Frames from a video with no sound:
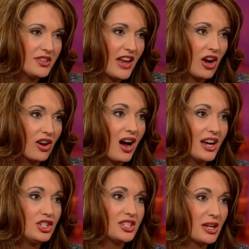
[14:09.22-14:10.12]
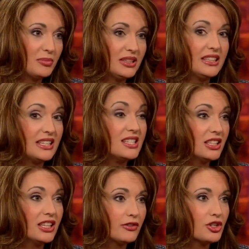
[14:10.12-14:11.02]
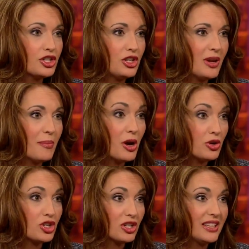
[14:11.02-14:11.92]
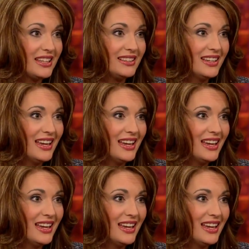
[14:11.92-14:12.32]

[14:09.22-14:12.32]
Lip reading: of how God just completely delivers you emotionally.